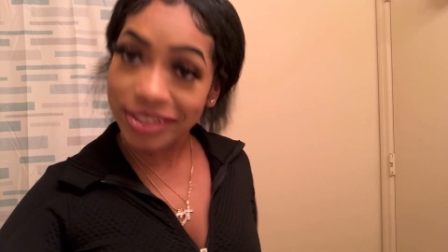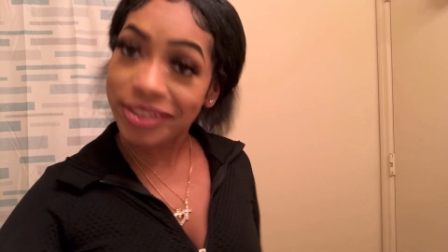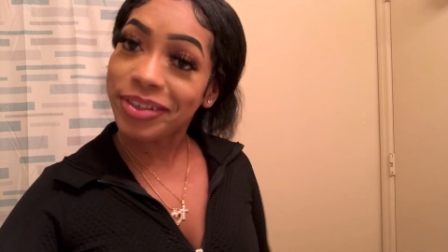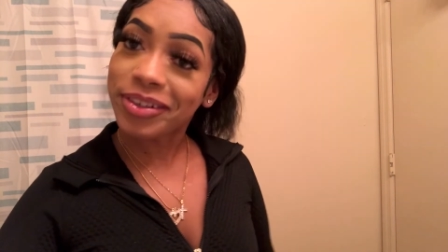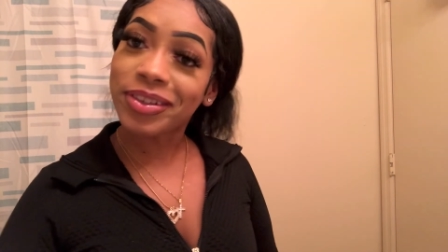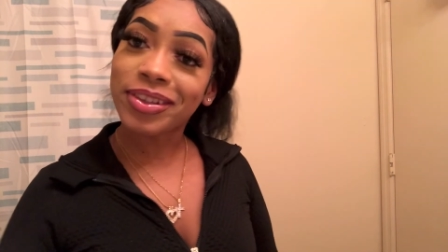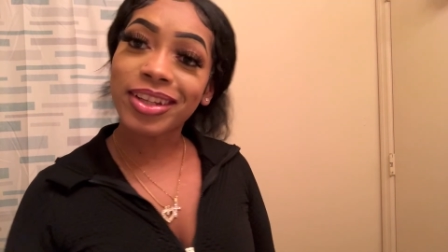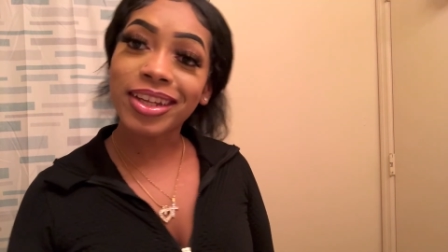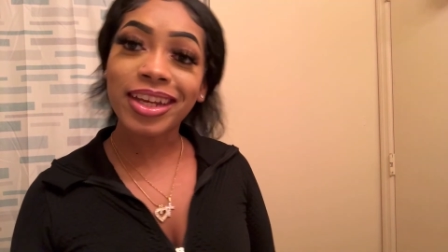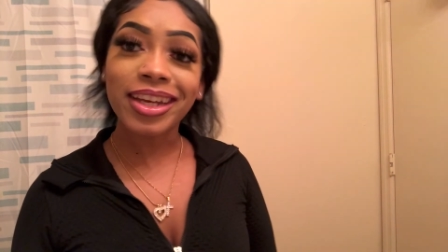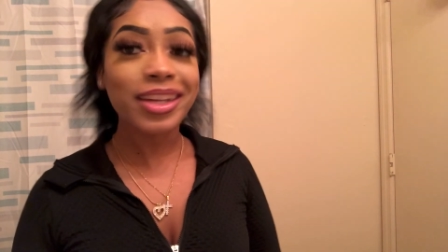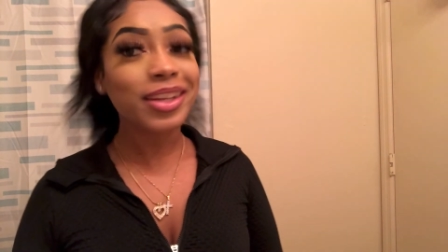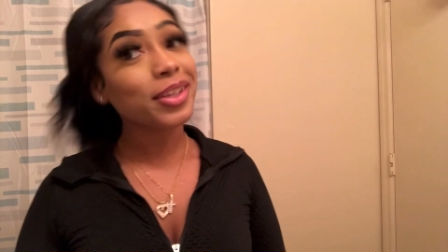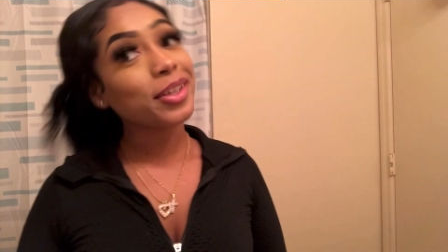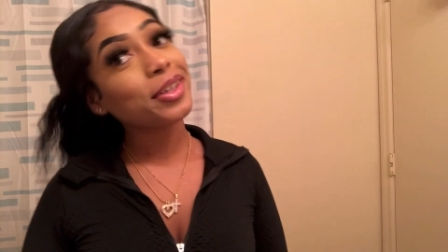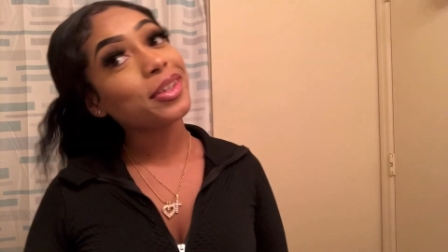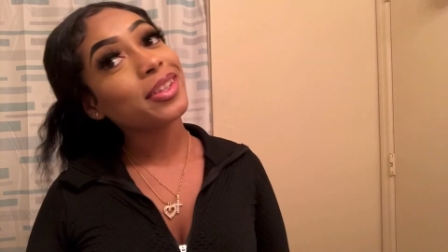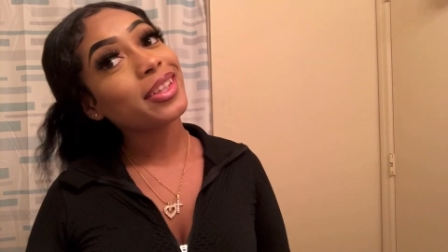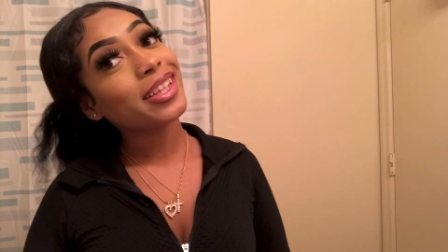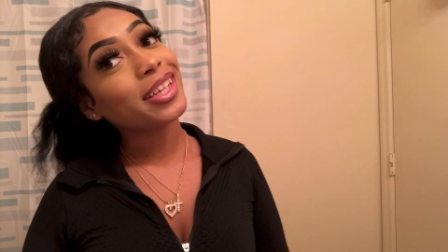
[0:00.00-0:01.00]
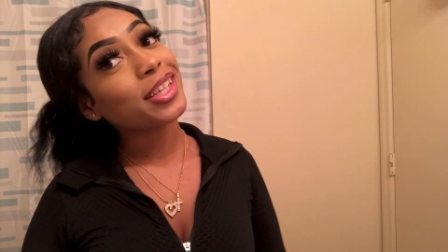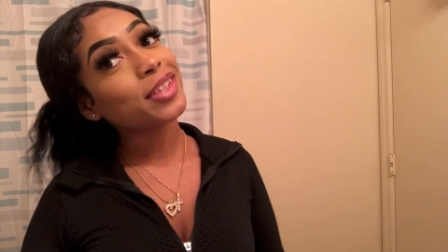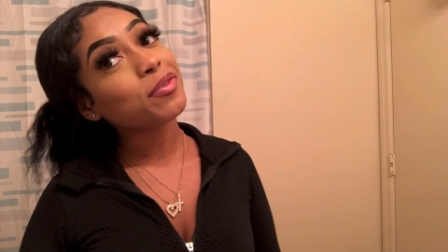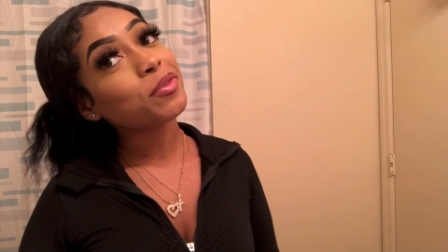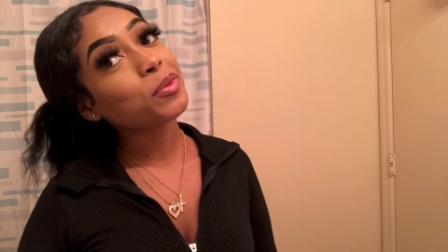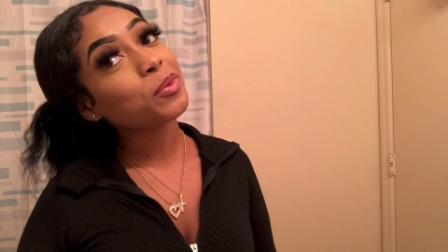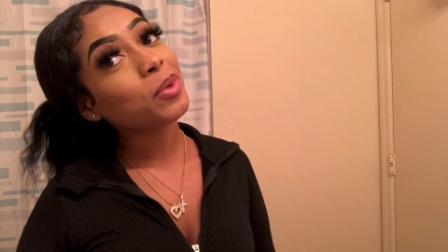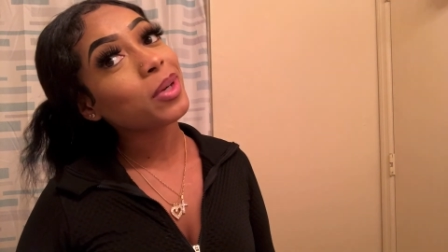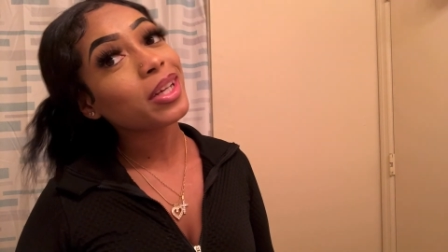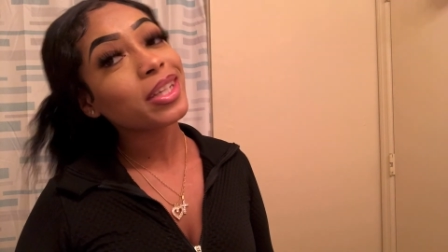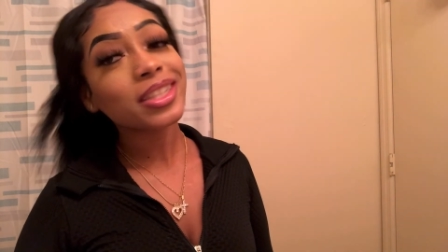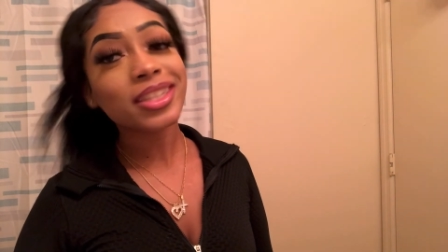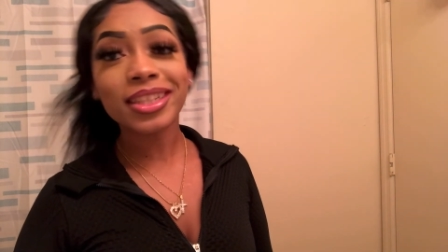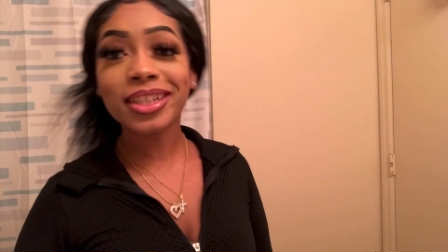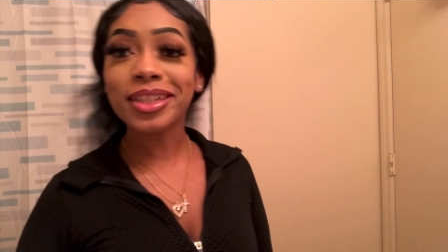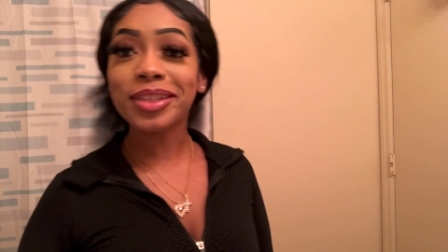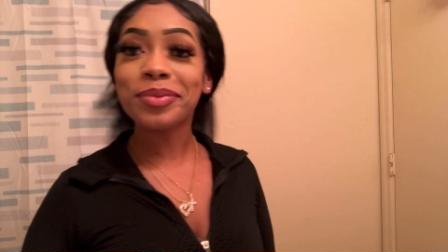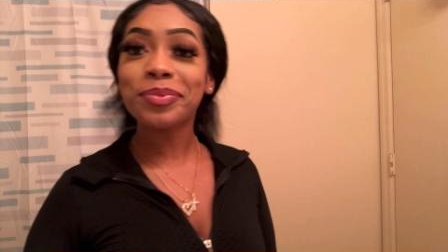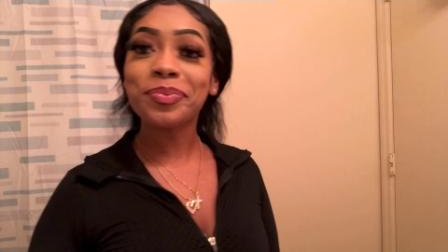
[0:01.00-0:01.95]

y'all later. Thanks for watching.